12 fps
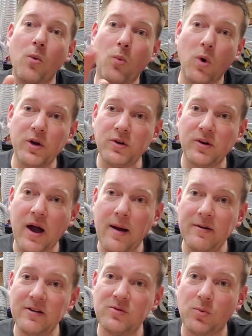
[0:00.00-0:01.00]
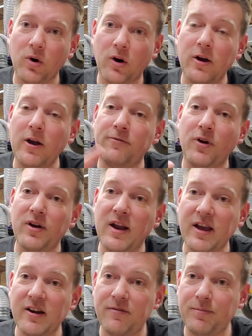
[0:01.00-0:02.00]
what your comments were. If you're a
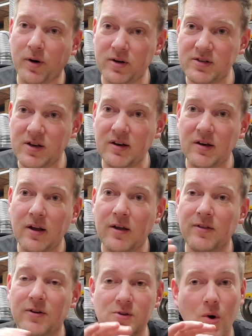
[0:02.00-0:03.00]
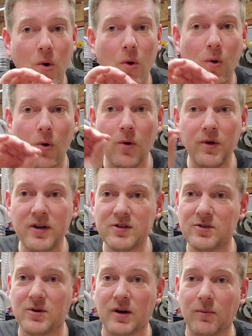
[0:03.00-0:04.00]
negative person, there's a whole
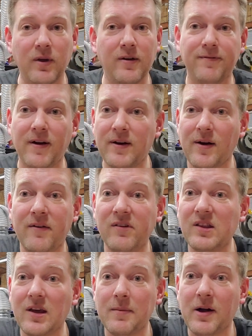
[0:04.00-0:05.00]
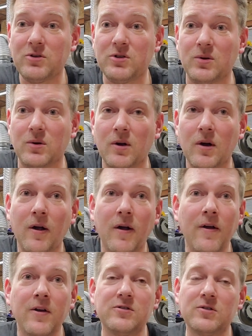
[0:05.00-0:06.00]
history. We can find out everything about you.
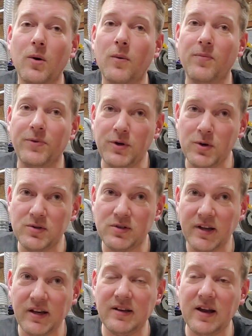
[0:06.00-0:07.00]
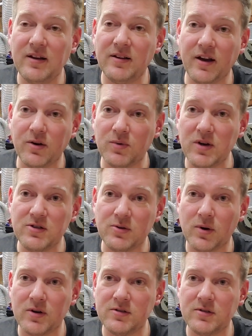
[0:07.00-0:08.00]
So use LinkedIn like a
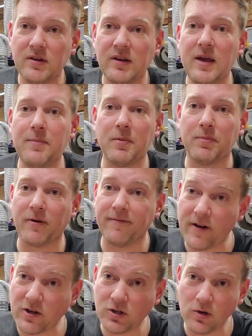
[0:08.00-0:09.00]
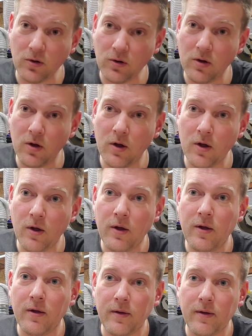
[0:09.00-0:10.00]
resource, keep it professional,
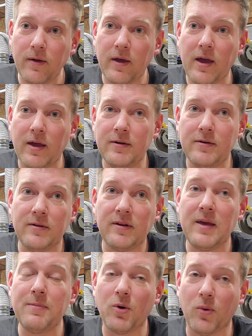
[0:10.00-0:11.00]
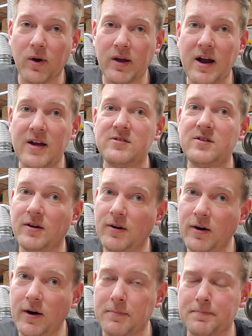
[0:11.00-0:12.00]
and keep it organized and
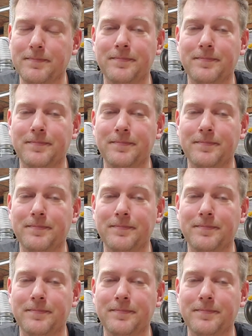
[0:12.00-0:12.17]
current.